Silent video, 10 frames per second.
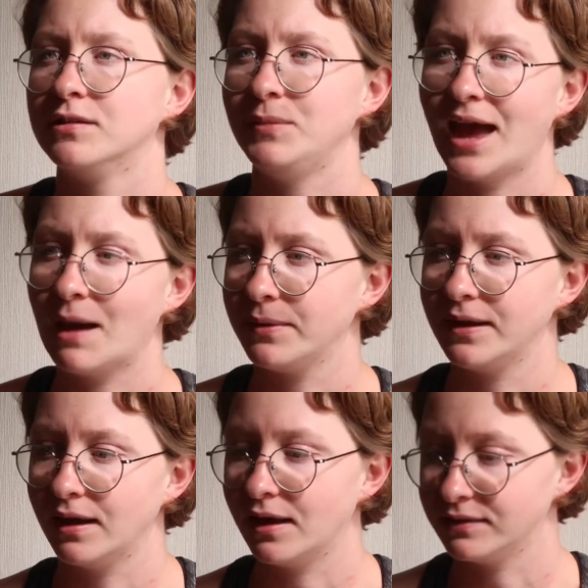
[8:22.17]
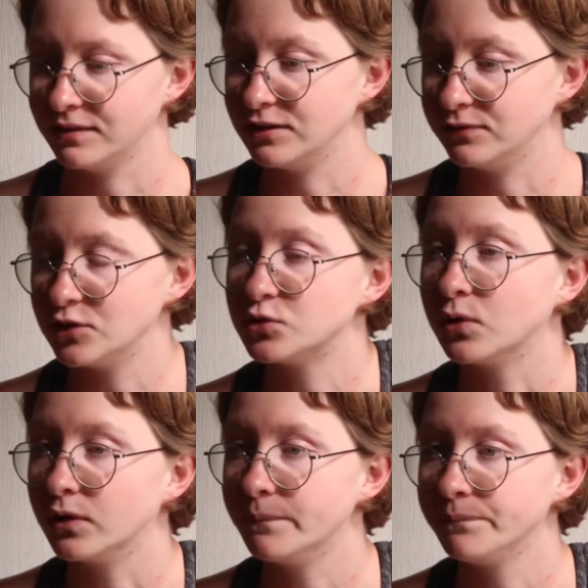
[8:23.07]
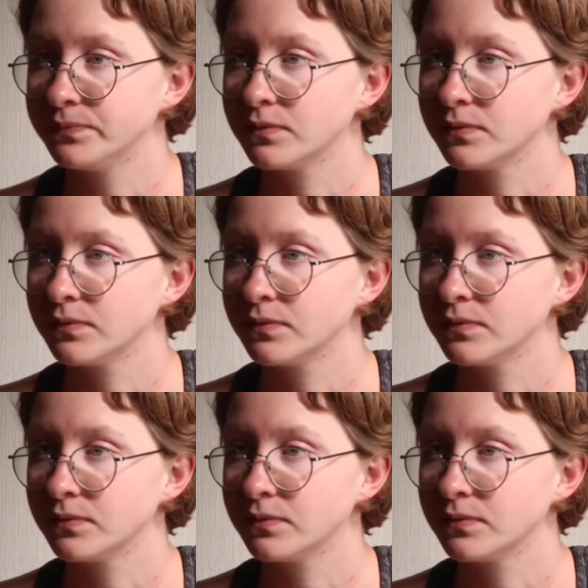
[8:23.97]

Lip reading: to be happy as an individual,